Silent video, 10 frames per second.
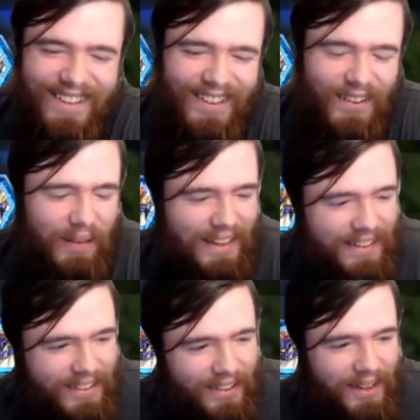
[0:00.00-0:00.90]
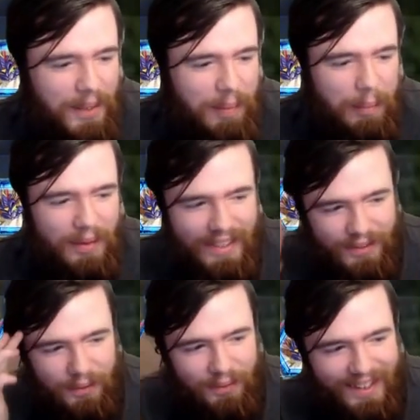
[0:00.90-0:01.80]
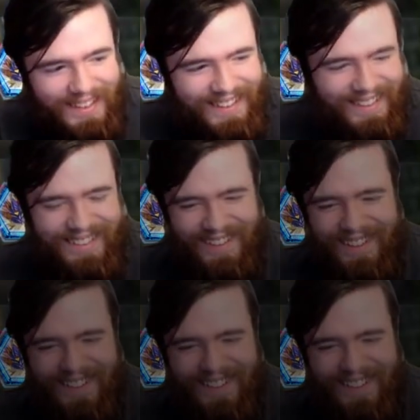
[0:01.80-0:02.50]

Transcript: oh my god, people need to read.